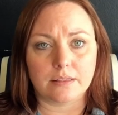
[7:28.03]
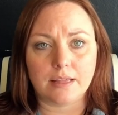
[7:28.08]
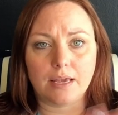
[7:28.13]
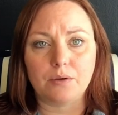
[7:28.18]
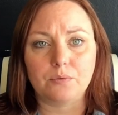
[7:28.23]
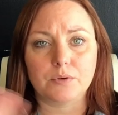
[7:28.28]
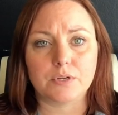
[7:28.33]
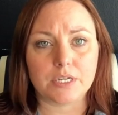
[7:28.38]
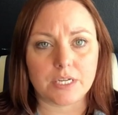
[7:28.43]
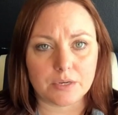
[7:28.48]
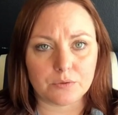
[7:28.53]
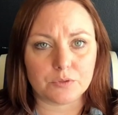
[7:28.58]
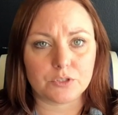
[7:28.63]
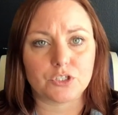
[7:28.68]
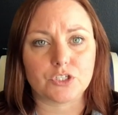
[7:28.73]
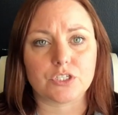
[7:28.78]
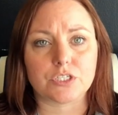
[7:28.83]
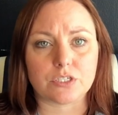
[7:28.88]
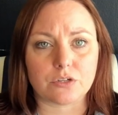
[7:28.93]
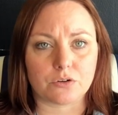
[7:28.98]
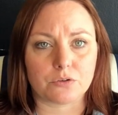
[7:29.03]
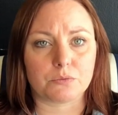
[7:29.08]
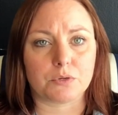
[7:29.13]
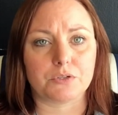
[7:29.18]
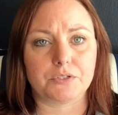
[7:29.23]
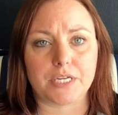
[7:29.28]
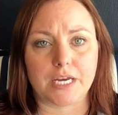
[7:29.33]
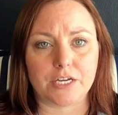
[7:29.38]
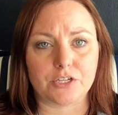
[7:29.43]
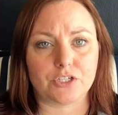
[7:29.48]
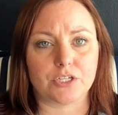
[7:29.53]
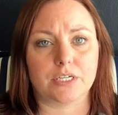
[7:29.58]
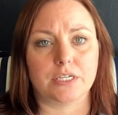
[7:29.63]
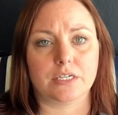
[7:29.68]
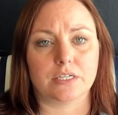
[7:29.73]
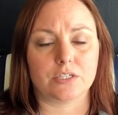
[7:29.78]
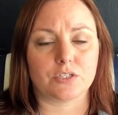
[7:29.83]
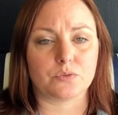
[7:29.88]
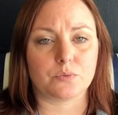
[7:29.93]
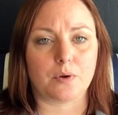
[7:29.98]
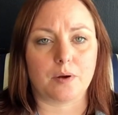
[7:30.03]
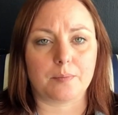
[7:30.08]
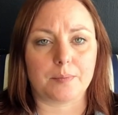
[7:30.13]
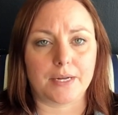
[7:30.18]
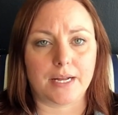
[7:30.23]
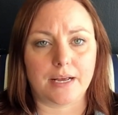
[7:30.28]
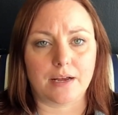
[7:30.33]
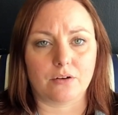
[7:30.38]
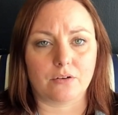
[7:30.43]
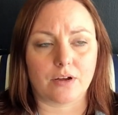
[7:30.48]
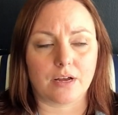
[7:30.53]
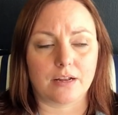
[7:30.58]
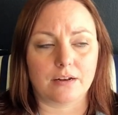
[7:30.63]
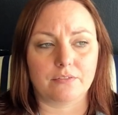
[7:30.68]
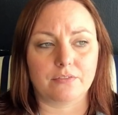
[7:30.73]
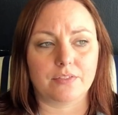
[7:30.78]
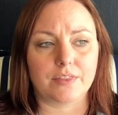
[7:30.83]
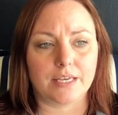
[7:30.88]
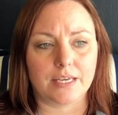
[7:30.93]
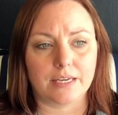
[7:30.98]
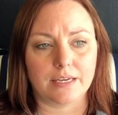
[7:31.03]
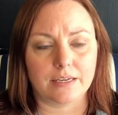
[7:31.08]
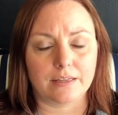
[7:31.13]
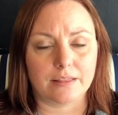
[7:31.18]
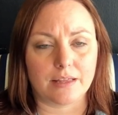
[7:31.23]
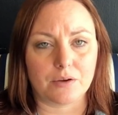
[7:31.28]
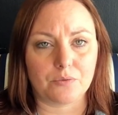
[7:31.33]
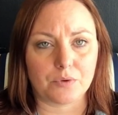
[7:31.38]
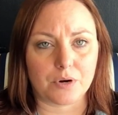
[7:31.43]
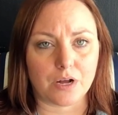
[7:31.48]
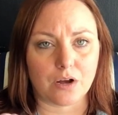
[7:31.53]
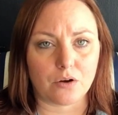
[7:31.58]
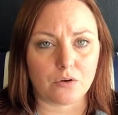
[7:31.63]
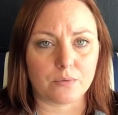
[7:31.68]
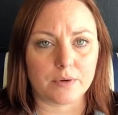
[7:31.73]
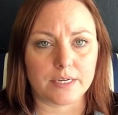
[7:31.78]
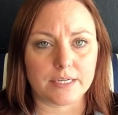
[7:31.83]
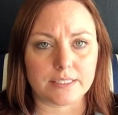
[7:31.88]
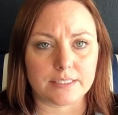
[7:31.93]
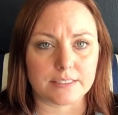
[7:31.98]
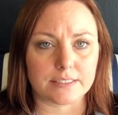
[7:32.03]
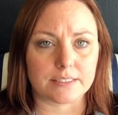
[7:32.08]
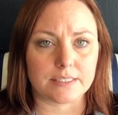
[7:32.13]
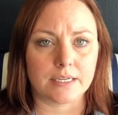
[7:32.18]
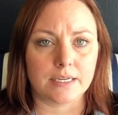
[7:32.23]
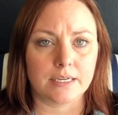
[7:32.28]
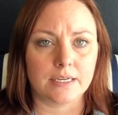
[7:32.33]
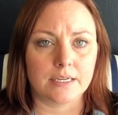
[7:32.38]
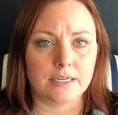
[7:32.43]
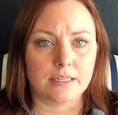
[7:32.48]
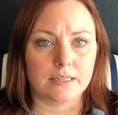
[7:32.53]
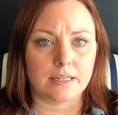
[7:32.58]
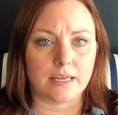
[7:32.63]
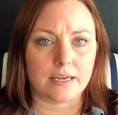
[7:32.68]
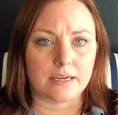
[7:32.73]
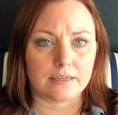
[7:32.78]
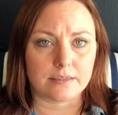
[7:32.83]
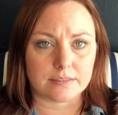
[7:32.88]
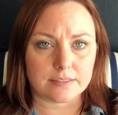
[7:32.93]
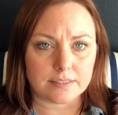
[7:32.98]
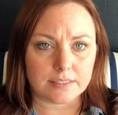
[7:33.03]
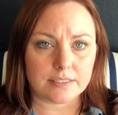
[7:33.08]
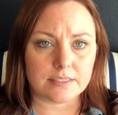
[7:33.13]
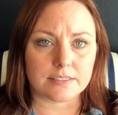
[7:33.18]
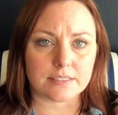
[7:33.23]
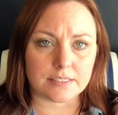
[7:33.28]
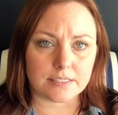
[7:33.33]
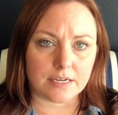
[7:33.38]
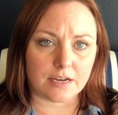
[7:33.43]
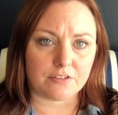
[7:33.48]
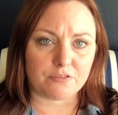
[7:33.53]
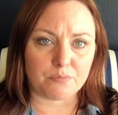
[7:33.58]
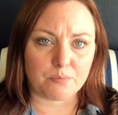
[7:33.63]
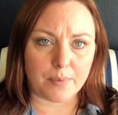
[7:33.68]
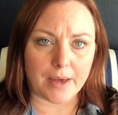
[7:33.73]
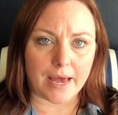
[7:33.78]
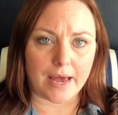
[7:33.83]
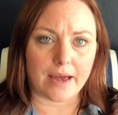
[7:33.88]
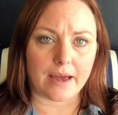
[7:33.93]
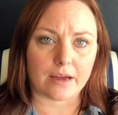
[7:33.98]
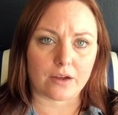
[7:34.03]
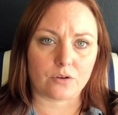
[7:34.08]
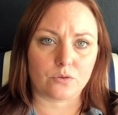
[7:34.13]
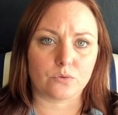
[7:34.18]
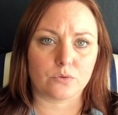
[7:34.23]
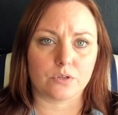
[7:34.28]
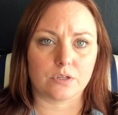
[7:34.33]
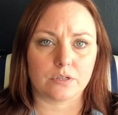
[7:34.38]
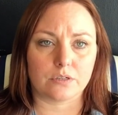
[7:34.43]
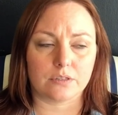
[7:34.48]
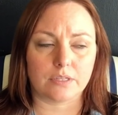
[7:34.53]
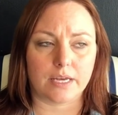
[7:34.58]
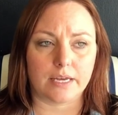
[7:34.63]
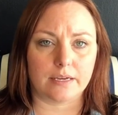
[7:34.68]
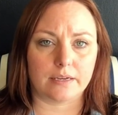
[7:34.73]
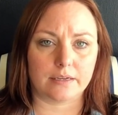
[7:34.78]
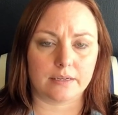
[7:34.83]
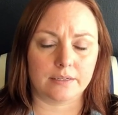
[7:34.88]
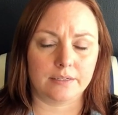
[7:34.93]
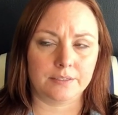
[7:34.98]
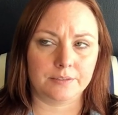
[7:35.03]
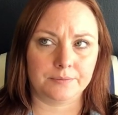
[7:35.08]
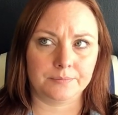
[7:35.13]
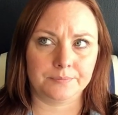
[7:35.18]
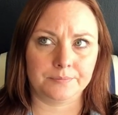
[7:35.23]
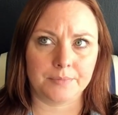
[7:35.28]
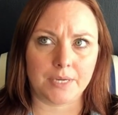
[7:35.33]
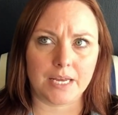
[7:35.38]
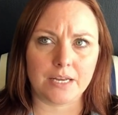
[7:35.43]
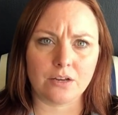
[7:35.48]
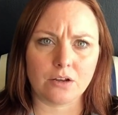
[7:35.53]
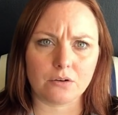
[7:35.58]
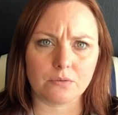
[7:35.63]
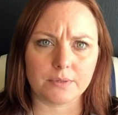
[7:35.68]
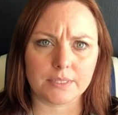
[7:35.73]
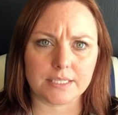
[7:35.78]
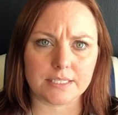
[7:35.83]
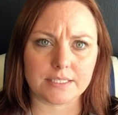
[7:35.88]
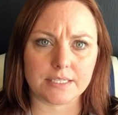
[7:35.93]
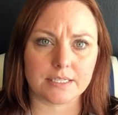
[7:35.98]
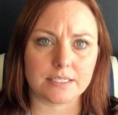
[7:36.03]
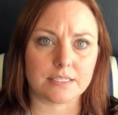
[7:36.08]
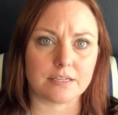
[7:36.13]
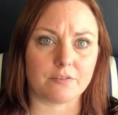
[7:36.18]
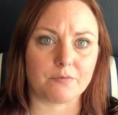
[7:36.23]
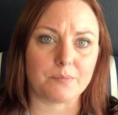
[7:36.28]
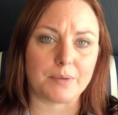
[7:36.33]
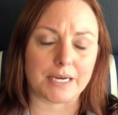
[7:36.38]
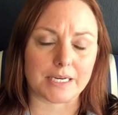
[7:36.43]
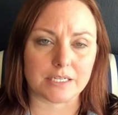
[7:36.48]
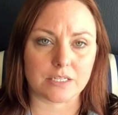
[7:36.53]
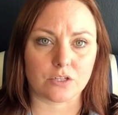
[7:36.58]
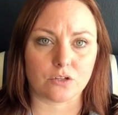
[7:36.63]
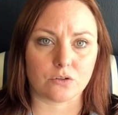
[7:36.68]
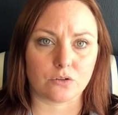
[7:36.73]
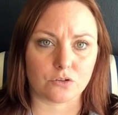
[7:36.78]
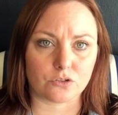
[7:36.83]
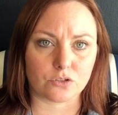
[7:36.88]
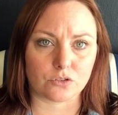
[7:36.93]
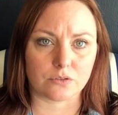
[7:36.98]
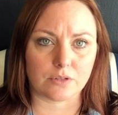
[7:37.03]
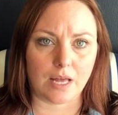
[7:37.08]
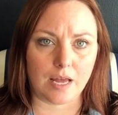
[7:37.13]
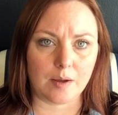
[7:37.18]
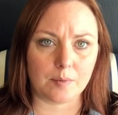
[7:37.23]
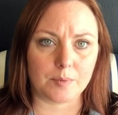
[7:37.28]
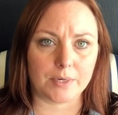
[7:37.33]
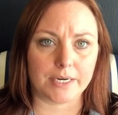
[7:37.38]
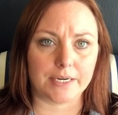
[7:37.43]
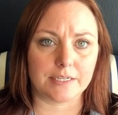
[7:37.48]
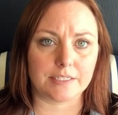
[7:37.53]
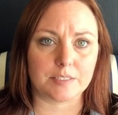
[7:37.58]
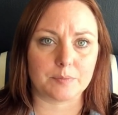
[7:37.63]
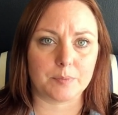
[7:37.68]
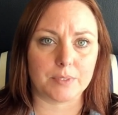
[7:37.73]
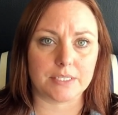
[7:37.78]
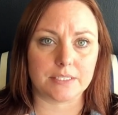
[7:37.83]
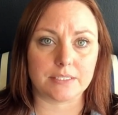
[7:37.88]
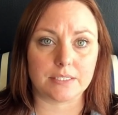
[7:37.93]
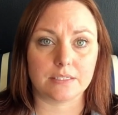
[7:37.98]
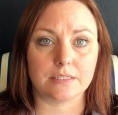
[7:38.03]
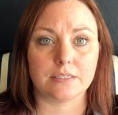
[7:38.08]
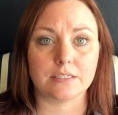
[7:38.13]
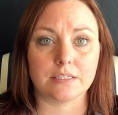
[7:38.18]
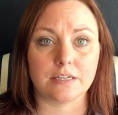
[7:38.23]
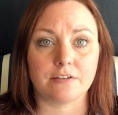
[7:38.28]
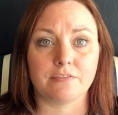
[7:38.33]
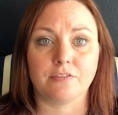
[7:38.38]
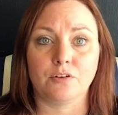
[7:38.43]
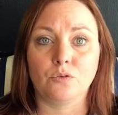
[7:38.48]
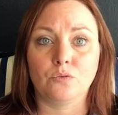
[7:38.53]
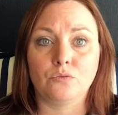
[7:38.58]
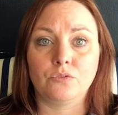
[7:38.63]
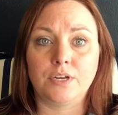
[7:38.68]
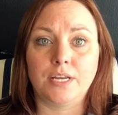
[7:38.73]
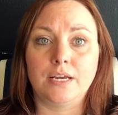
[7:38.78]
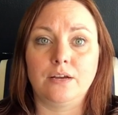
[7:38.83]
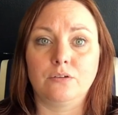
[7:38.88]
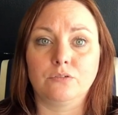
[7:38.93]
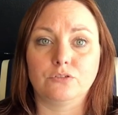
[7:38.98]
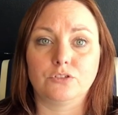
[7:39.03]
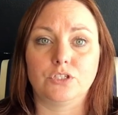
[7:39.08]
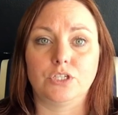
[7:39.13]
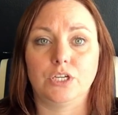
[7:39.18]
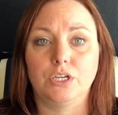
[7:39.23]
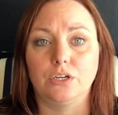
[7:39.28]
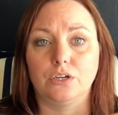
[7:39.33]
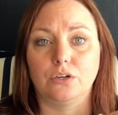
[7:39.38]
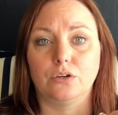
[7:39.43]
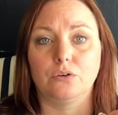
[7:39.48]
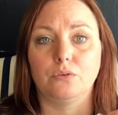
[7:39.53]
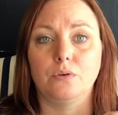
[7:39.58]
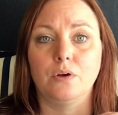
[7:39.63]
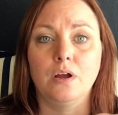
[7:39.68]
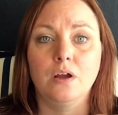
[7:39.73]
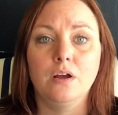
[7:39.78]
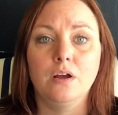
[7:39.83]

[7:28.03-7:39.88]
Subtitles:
it was just on a rotation and a swapping out kind of thing, and they would always send stuff back, and not really send stuff back to the larger libraries, but send stuff on down to